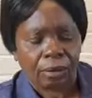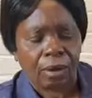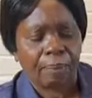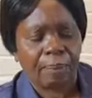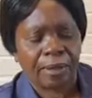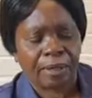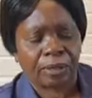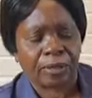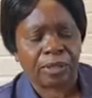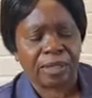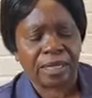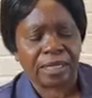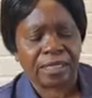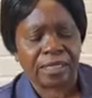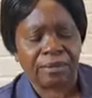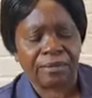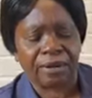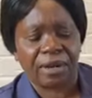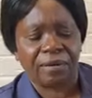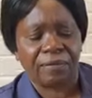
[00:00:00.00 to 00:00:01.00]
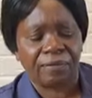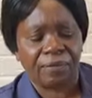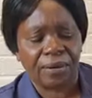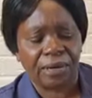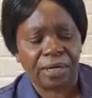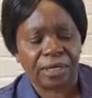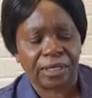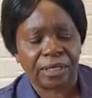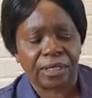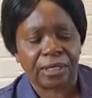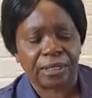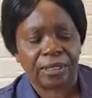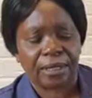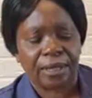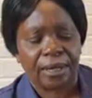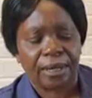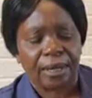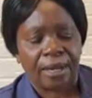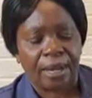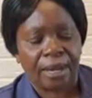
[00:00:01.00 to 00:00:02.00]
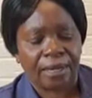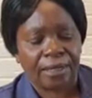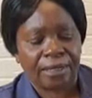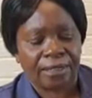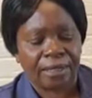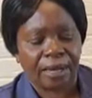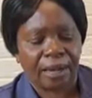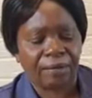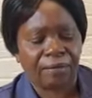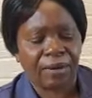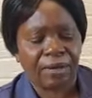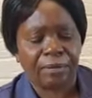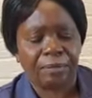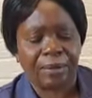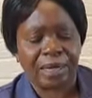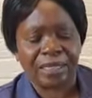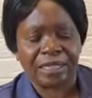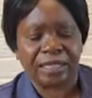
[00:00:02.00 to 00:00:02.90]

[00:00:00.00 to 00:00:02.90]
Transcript: go back to 37 and finish it. And David,